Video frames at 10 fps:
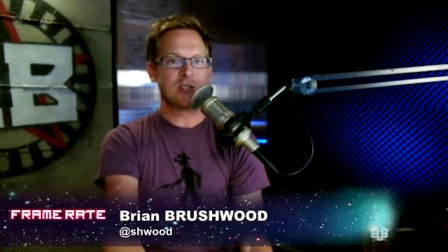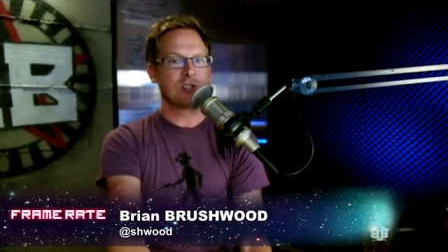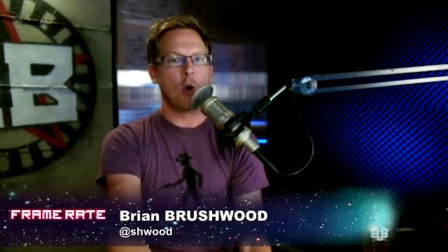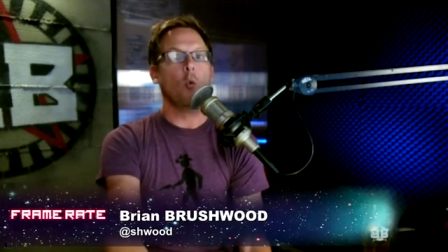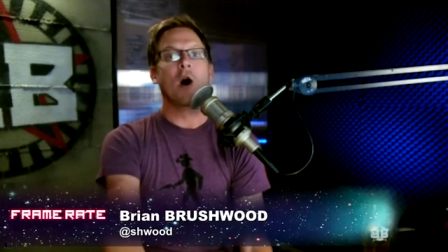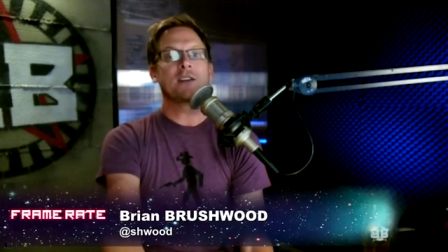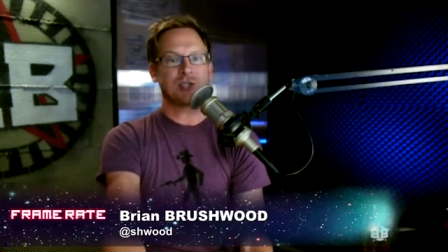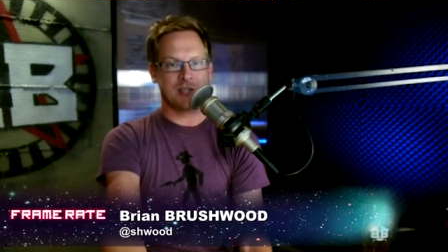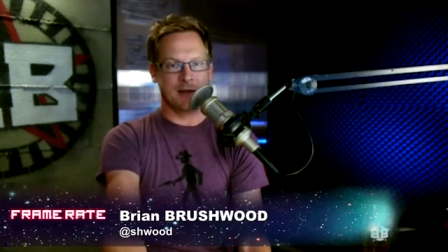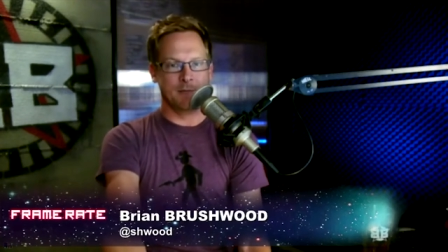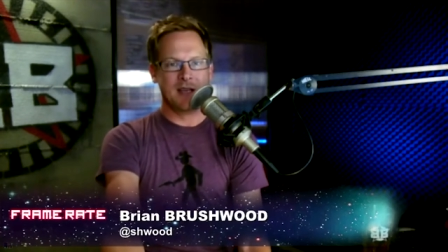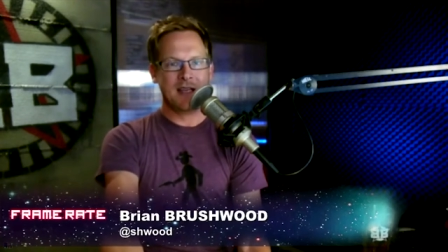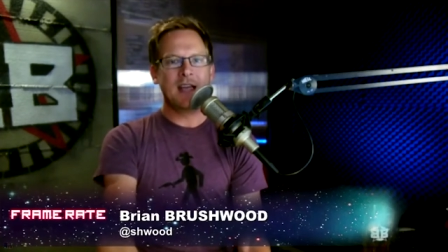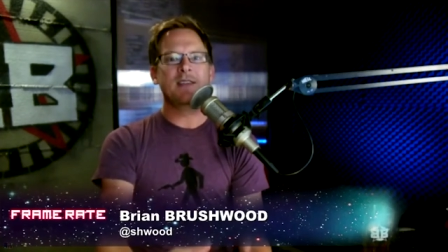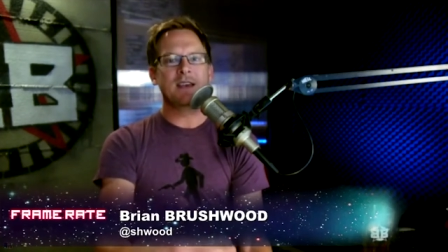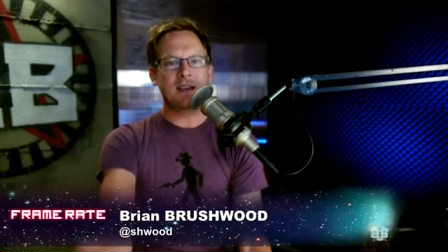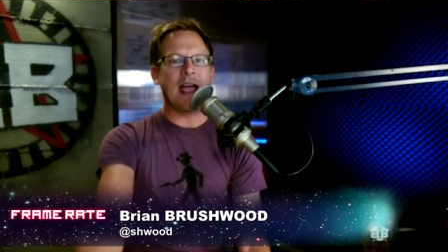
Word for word: We just don't watch them in the